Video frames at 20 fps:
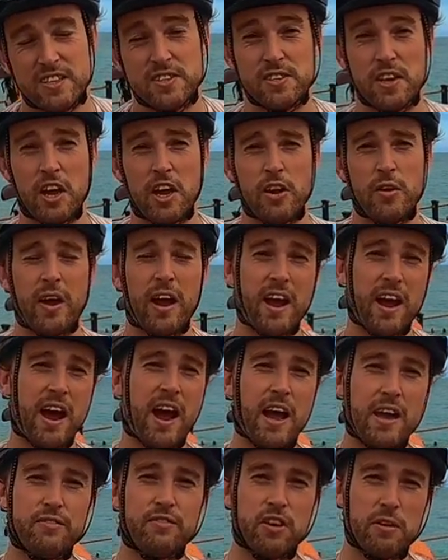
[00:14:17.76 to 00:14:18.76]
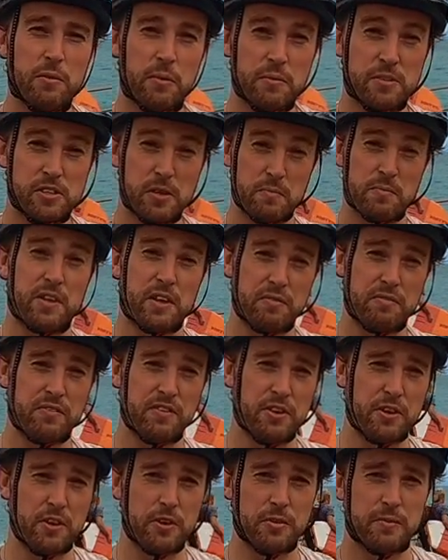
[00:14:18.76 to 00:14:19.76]
So, I've come up with something for
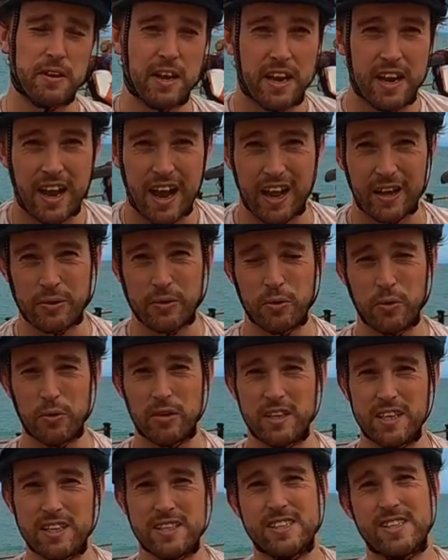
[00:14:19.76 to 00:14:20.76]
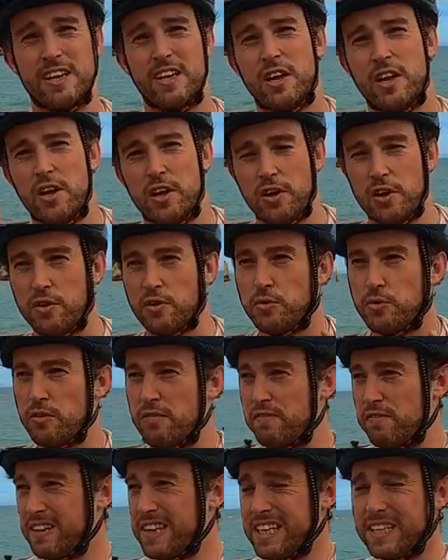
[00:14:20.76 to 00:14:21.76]
you. I call it the
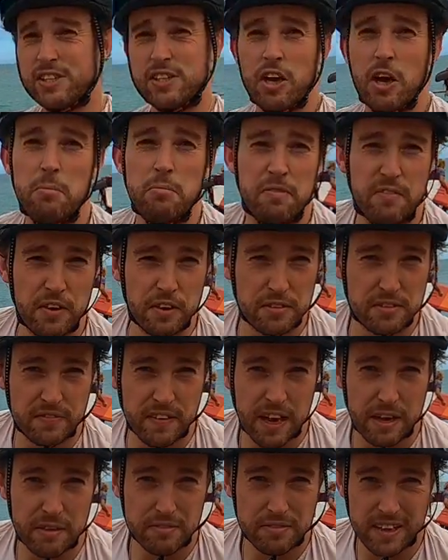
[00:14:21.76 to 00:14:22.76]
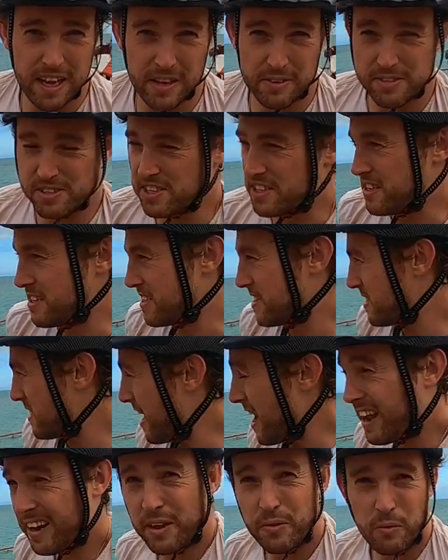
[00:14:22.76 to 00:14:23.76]
Fleece Comfort five thousand,
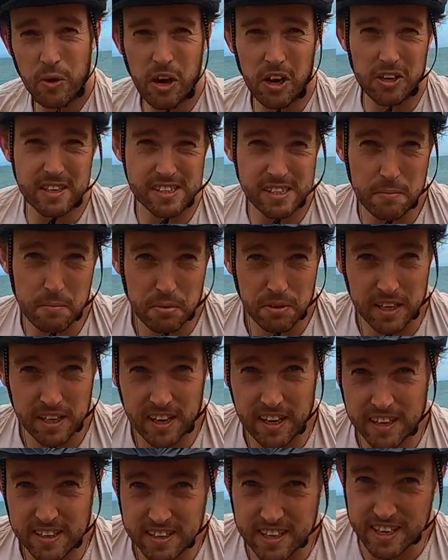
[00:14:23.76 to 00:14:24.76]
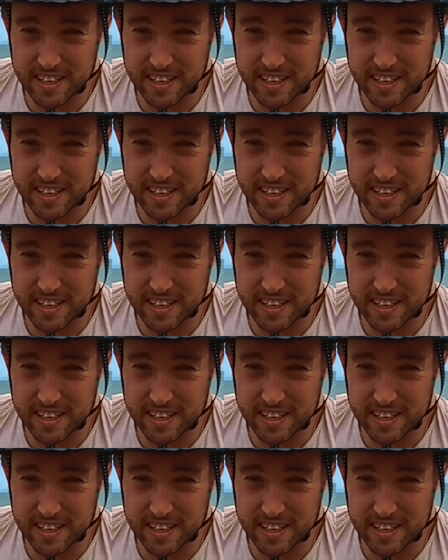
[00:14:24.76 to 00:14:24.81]
and it works simply like